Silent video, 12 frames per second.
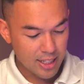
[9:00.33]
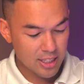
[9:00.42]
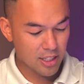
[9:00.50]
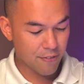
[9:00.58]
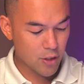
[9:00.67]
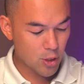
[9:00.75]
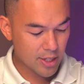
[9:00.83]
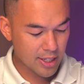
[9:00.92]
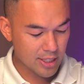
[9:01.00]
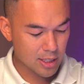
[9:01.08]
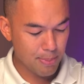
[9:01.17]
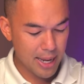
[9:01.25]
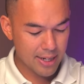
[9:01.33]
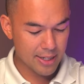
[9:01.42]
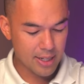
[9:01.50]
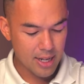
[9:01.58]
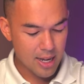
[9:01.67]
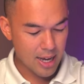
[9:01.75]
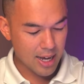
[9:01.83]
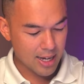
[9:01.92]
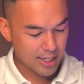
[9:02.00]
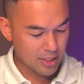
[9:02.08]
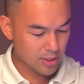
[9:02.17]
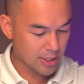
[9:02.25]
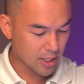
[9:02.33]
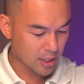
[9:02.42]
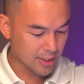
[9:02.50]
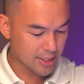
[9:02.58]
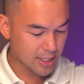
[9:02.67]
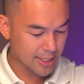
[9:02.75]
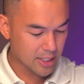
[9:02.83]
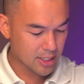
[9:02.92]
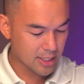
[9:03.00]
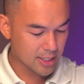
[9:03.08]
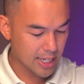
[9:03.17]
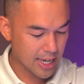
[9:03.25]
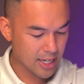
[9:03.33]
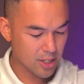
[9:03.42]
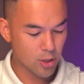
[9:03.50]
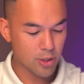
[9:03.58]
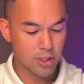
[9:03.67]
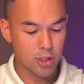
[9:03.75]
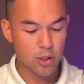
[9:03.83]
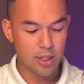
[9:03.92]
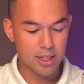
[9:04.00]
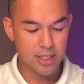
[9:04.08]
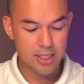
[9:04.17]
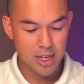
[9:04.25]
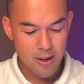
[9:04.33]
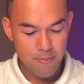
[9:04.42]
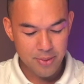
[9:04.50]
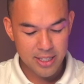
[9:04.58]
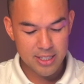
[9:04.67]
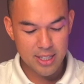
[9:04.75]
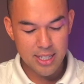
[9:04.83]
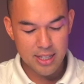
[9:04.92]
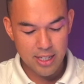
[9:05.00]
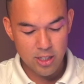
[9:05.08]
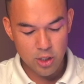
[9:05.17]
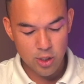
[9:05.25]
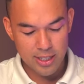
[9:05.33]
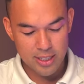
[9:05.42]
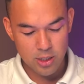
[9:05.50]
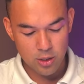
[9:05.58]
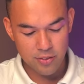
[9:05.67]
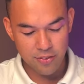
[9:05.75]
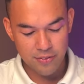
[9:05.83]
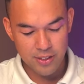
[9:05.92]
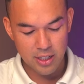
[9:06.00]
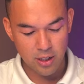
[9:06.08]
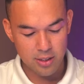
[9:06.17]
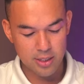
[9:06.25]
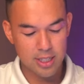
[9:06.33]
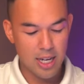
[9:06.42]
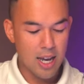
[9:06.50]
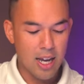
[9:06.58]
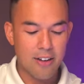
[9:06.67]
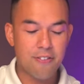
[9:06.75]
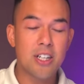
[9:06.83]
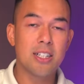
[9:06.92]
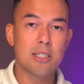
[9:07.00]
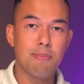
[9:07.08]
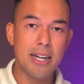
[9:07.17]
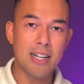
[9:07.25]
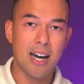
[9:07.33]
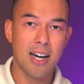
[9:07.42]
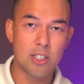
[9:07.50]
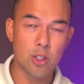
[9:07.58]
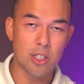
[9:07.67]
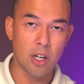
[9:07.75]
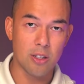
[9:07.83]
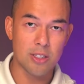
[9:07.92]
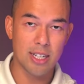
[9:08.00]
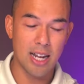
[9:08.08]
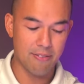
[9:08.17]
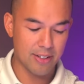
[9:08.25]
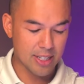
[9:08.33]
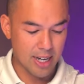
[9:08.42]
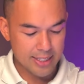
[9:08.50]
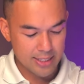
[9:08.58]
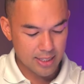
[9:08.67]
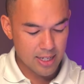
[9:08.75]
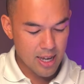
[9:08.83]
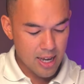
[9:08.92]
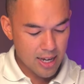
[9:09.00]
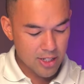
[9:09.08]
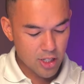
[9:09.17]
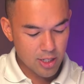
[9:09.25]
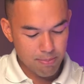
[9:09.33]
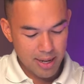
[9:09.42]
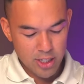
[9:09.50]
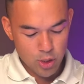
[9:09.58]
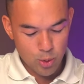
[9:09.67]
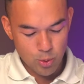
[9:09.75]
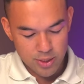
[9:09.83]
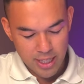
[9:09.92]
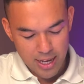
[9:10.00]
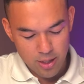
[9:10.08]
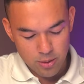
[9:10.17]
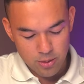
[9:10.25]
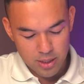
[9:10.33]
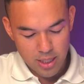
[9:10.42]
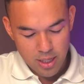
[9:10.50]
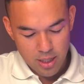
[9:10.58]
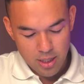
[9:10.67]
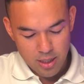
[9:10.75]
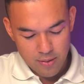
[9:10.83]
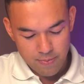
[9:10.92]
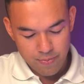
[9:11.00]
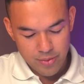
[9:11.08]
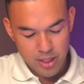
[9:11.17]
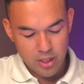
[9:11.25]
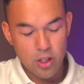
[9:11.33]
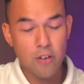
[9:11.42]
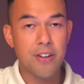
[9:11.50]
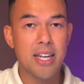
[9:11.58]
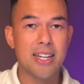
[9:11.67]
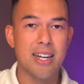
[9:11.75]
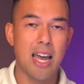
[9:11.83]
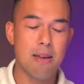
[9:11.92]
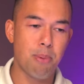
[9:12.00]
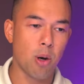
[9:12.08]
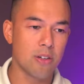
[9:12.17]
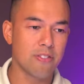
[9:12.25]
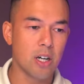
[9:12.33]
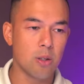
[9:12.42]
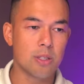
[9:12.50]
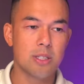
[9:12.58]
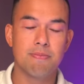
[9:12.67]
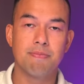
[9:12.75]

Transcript: is if you can spend $100, let's just say you, you this this thing that you're trying to sell is $50, and if you can spend $100 on advertising and you can make two sales, you've hit a pot of gold.